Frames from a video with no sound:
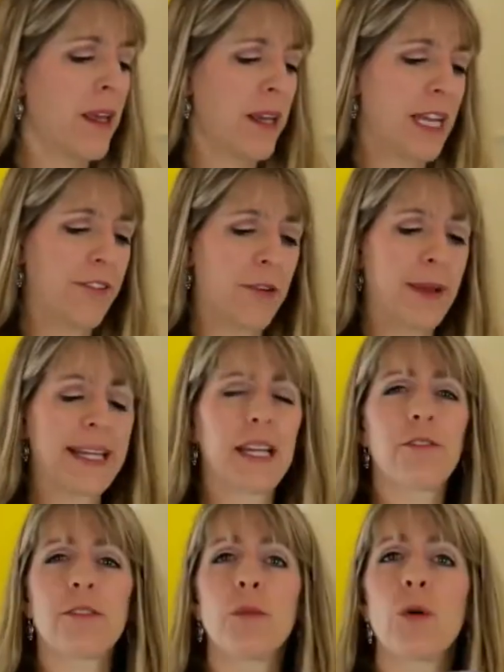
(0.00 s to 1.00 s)
If you're making
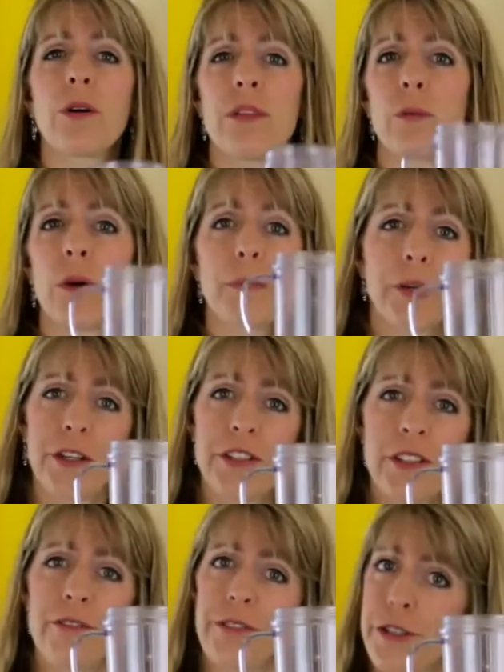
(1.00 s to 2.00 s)
for more than one
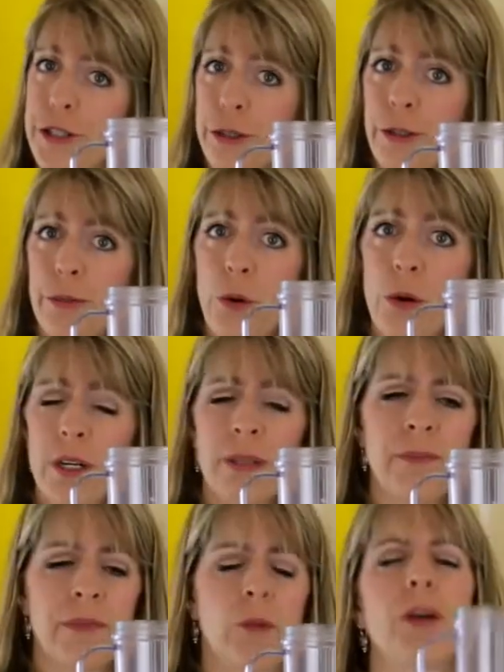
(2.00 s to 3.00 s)
person, for two or more,
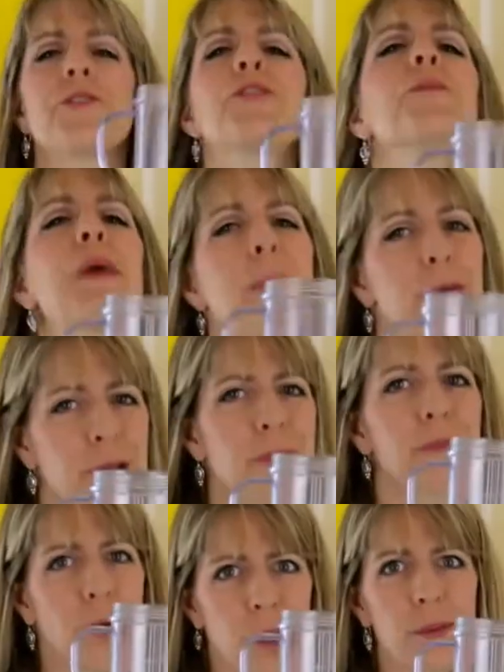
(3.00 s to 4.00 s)
well, two people
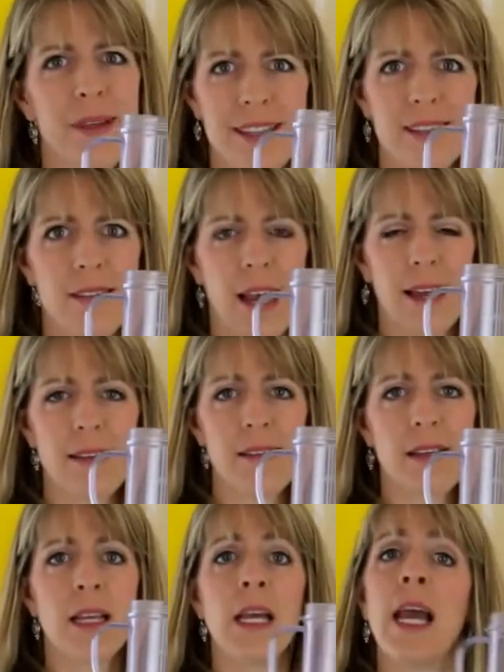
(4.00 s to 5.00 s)
would probably be this size.
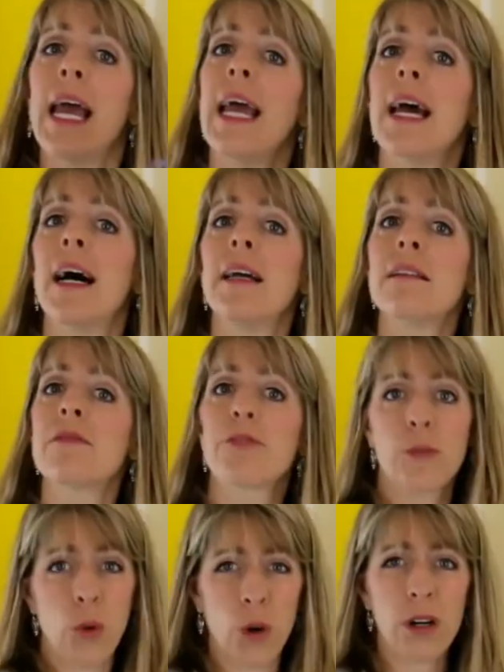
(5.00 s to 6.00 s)
And for
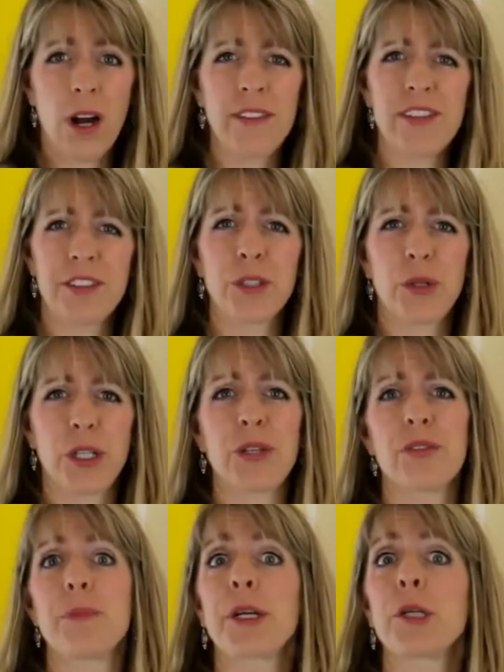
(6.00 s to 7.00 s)
more, obviously you're going to
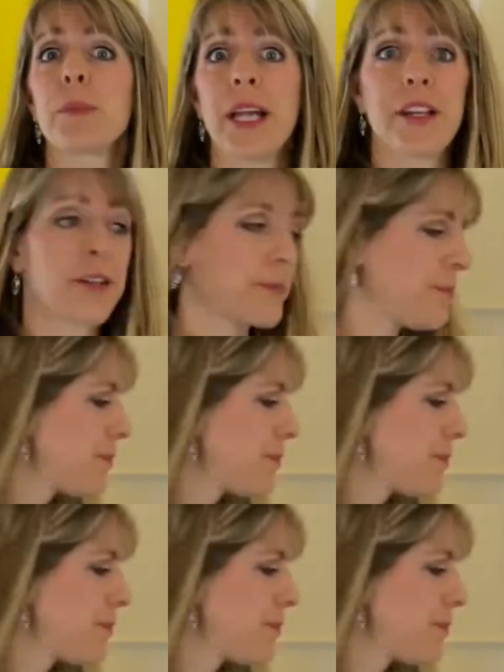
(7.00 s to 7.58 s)
use a bigger blender.